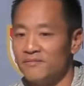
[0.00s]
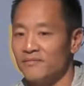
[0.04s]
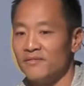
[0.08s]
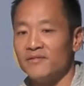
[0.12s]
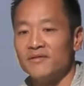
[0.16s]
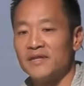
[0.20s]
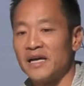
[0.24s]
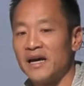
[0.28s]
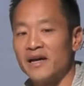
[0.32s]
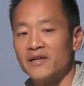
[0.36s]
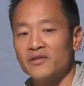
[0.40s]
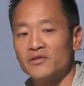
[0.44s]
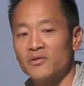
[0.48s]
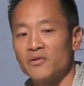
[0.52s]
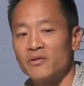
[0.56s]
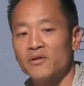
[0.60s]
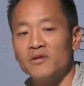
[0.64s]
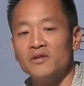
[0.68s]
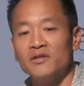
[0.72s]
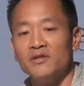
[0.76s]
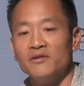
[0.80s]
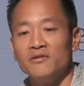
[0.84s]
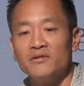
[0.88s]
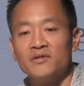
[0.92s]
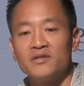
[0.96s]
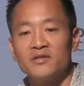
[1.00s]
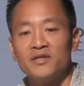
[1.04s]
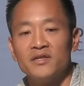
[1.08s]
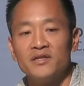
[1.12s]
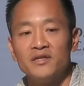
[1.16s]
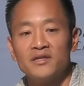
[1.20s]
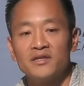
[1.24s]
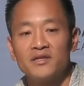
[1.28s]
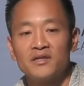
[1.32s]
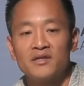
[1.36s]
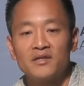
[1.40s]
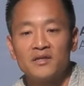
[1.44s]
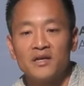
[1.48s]
that totally
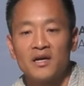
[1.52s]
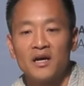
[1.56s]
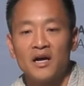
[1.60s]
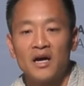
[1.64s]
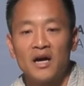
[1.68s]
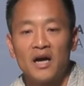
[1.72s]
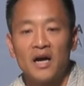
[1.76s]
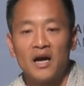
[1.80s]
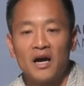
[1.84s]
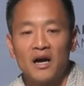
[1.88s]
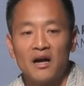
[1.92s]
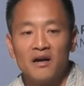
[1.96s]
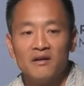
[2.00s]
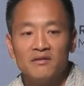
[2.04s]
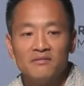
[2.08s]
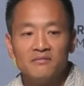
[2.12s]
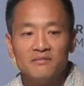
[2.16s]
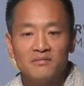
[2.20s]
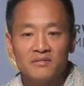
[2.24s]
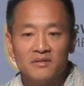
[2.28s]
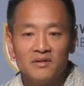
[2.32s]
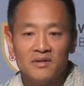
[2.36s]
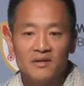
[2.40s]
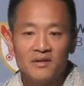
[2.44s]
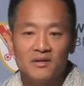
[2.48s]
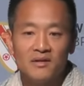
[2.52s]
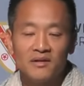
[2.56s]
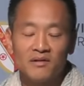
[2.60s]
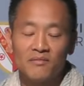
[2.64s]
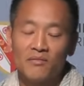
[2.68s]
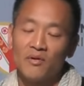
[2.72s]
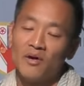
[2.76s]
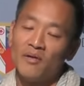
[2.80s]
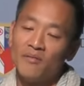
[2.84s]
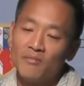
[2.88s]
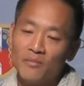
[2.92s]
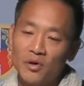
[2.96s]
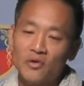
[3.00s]
useless, uh,
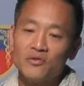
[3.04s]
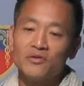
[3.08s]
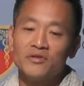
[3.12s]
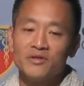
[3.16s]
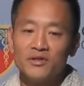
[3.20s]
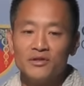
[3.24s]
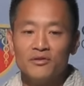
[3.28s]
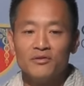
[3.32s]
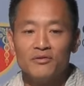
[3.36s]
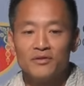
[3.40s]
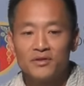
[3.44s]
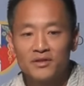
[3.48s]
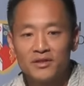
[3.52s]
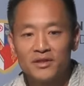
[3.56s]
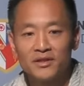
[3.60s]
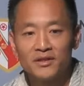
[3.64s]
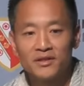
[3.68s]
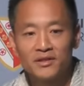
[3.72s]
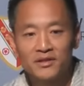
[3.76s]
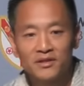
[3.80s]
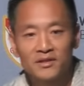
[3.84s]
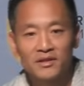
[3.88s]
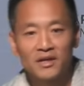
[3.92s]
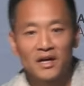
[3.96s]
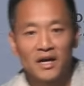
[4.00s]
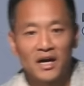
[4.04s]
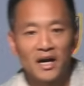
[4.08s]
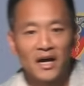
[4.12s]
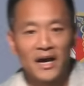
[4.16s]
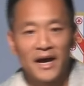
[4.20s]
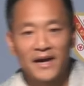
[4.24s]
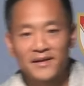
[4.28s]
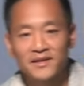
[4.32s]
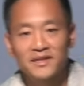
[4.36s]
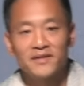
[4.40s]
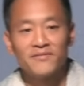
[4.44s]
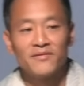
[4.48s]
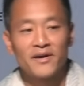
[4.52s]
well, mostly useless uh,
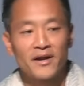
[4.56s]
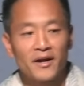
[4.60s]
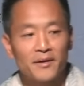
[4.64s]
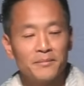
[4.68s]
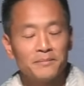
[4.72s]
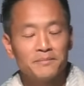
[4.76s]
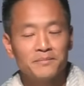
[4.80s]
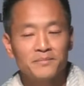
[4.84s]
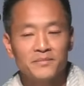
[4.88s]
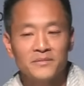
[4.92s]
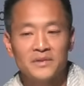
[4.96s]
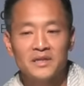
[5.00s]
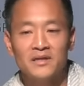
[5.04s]
anti-venom.